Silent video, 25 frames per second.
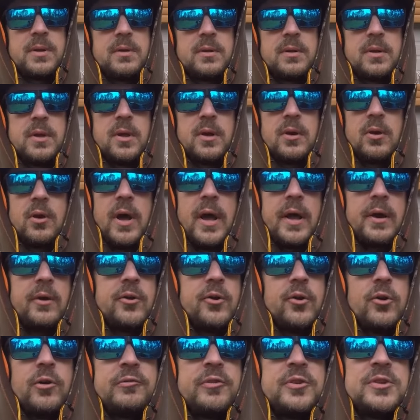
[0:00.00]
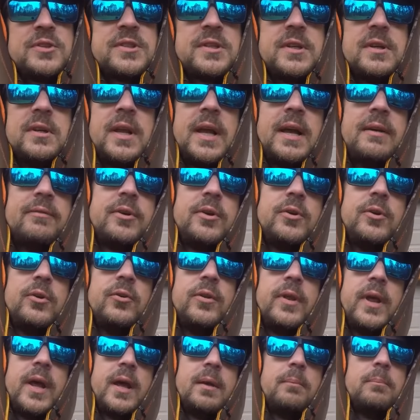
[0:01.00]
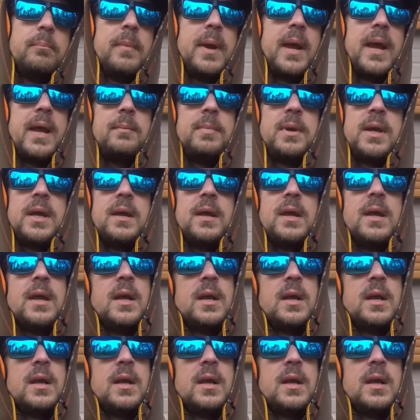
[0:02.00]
You know, I don't know if you still have to do that, maybe,